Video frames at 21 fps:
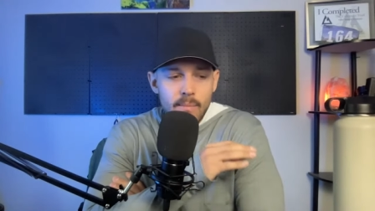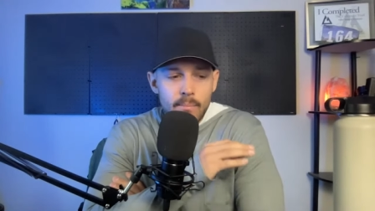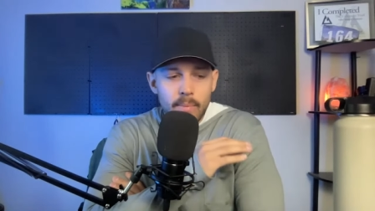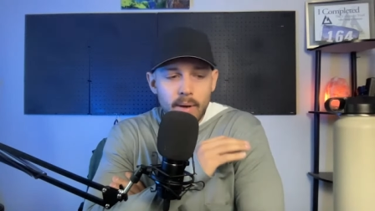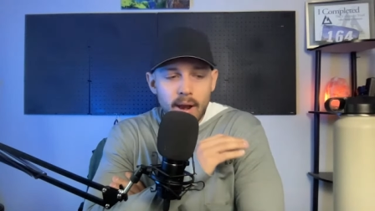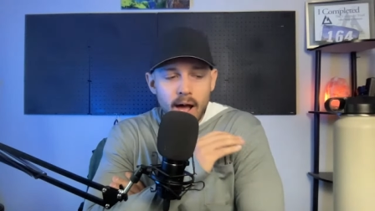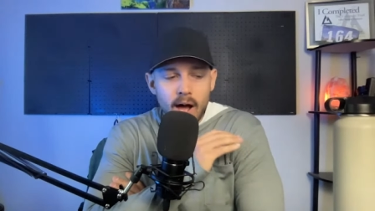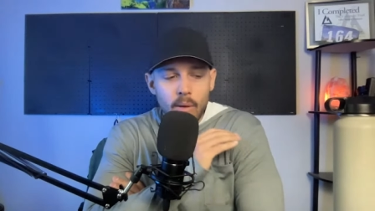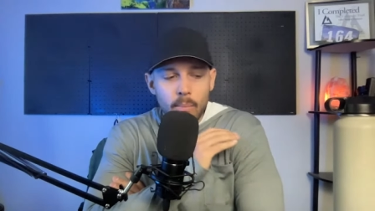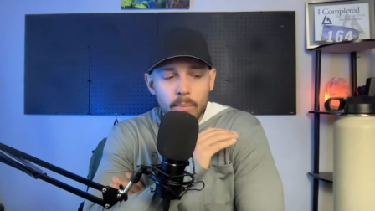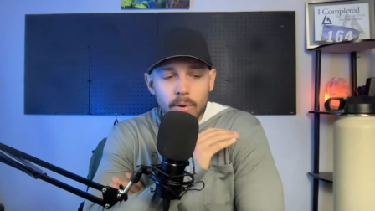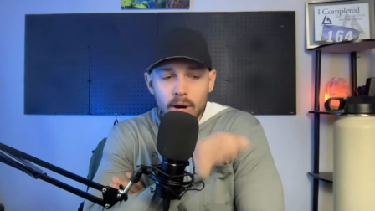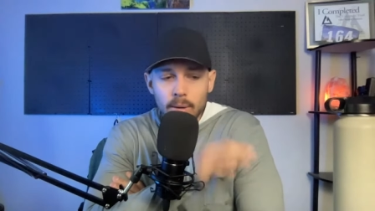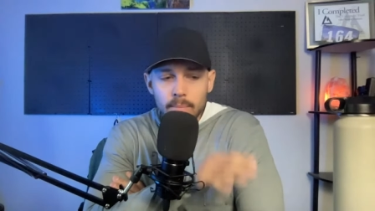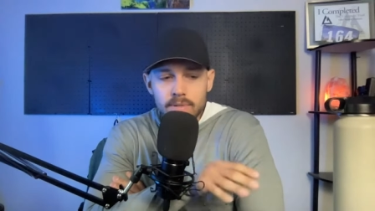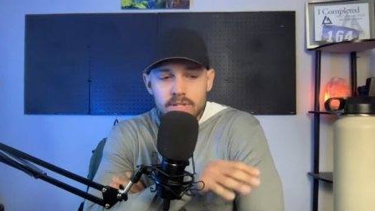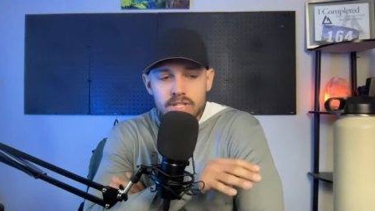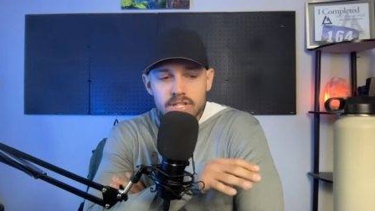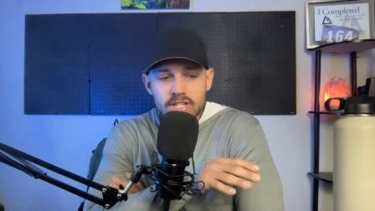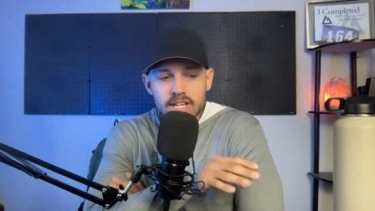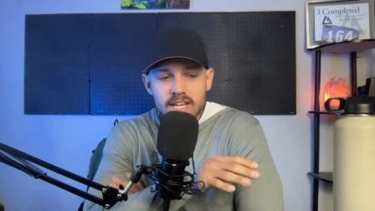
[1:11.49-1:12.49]
but I'll
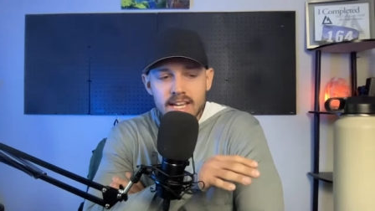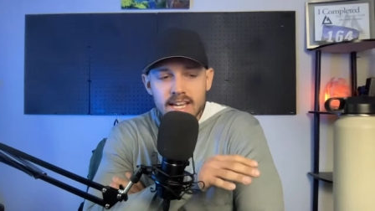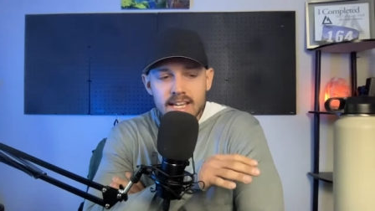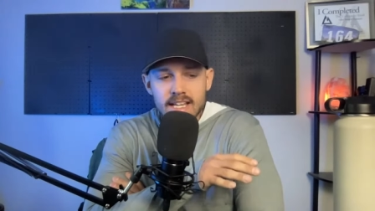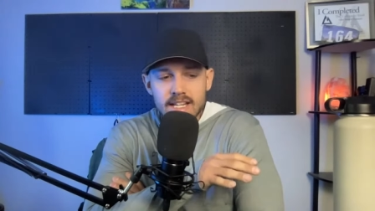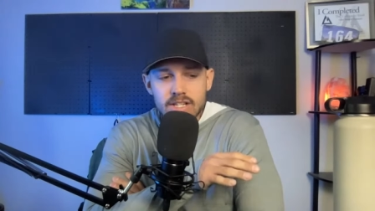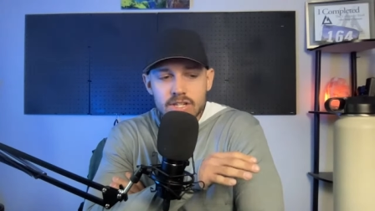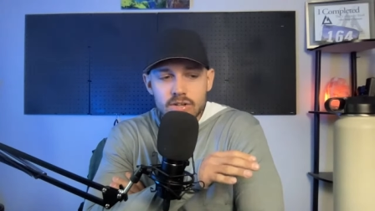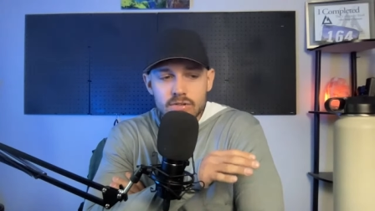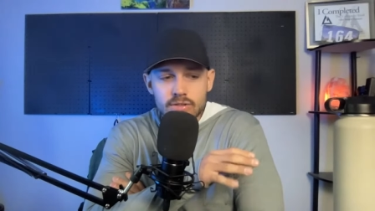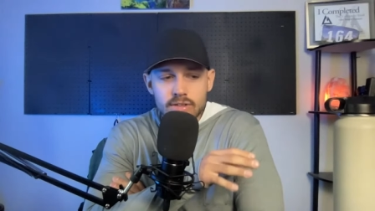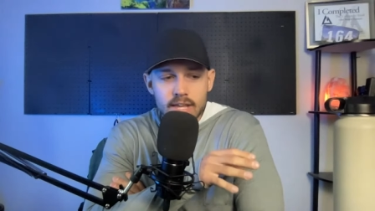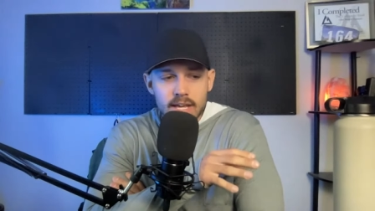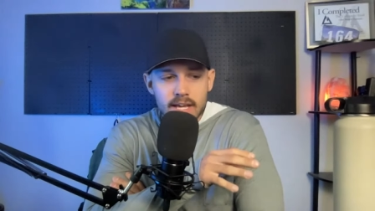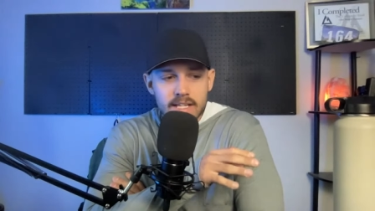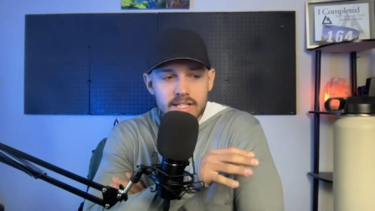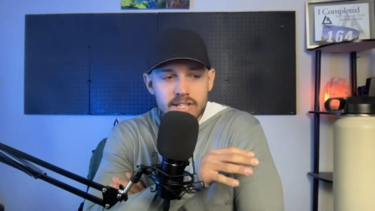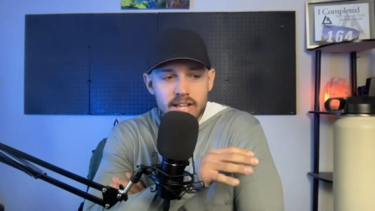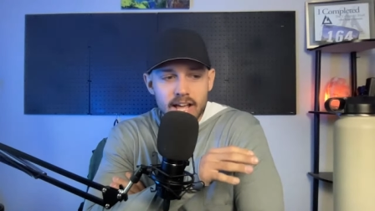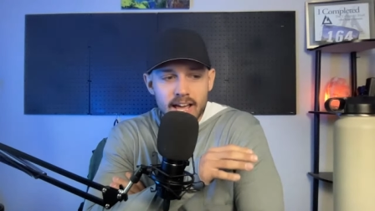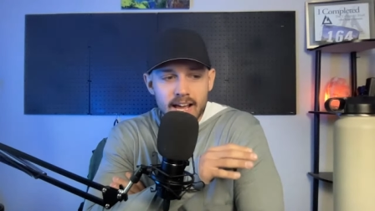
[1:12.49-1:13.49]
purposely do
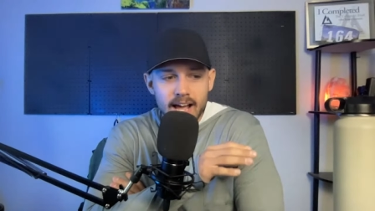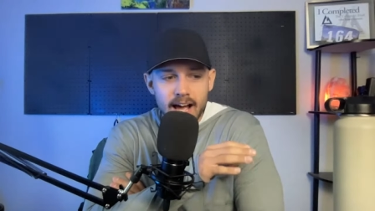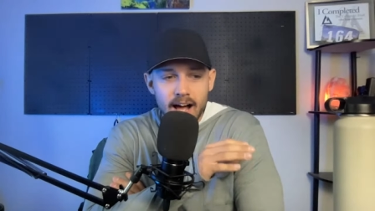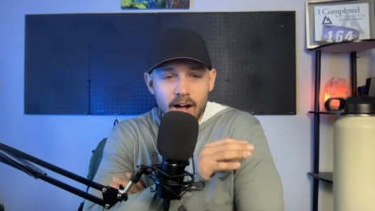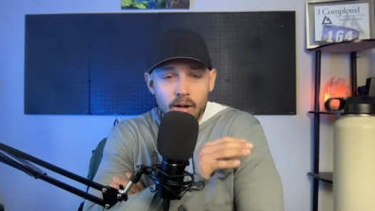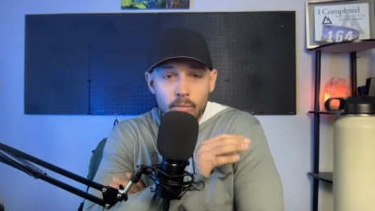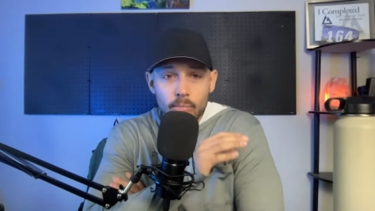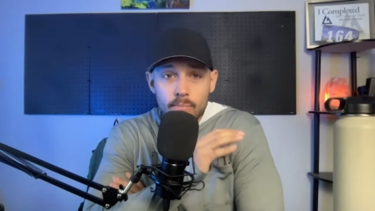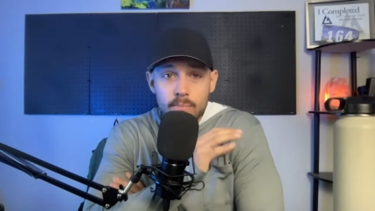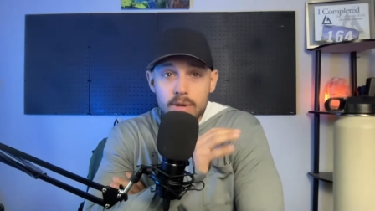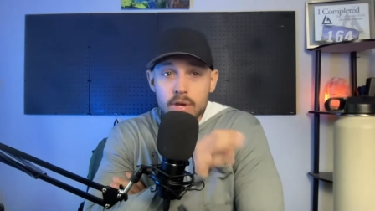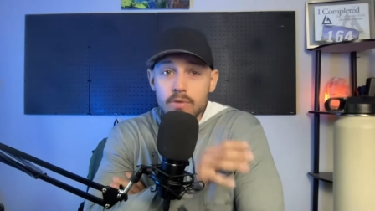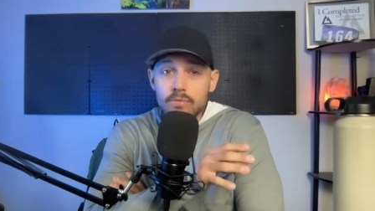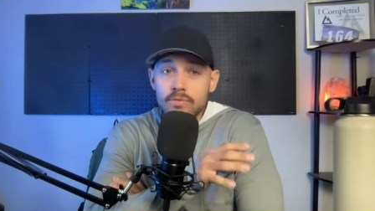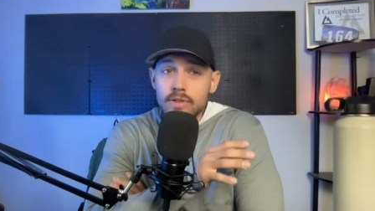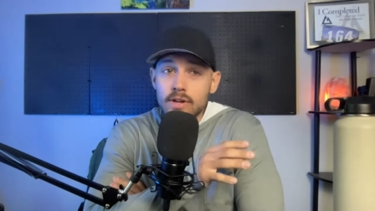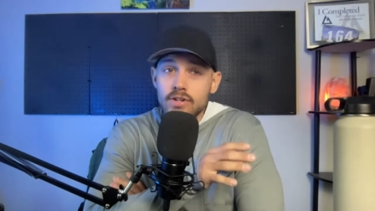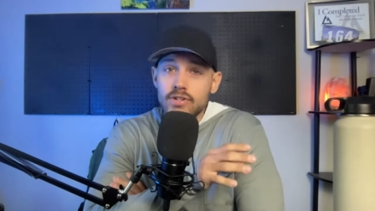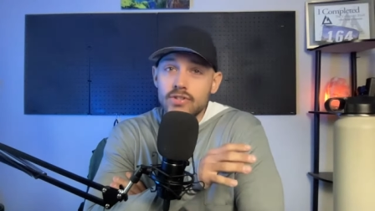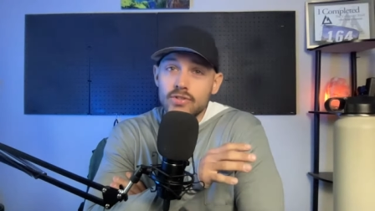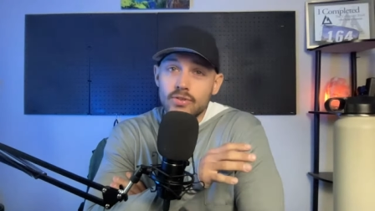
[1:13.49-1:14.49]
things like I'll mute
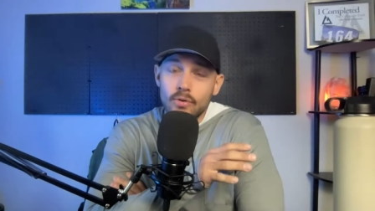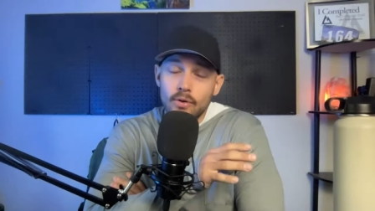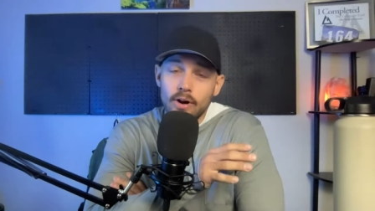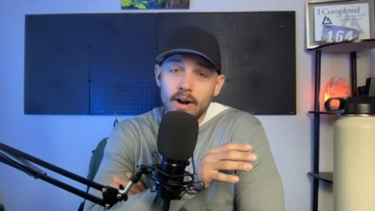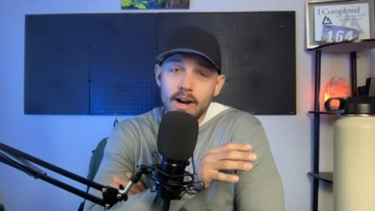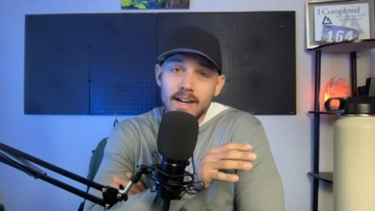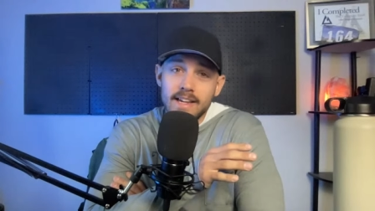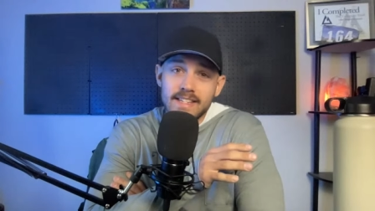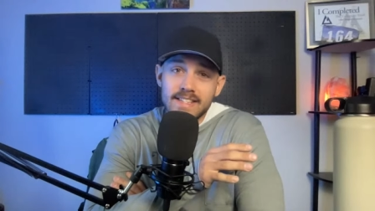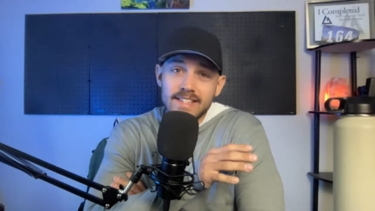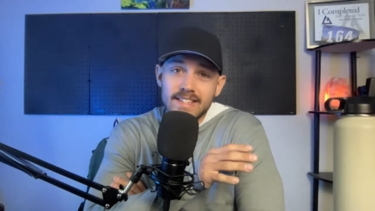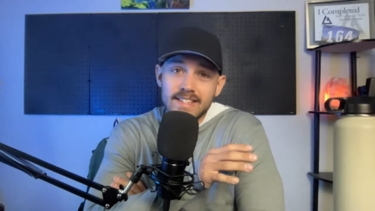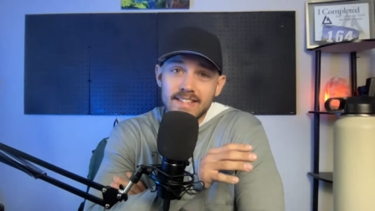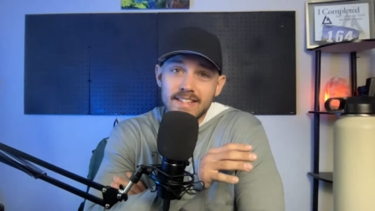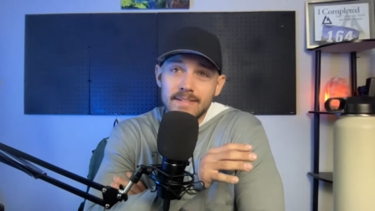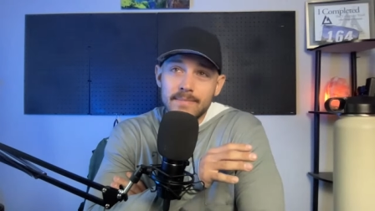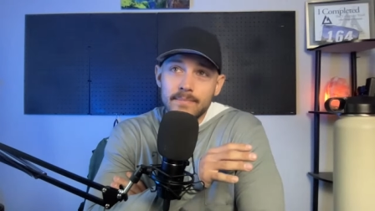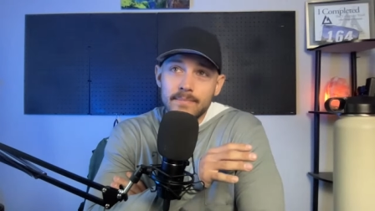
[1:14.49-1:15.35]
their stories,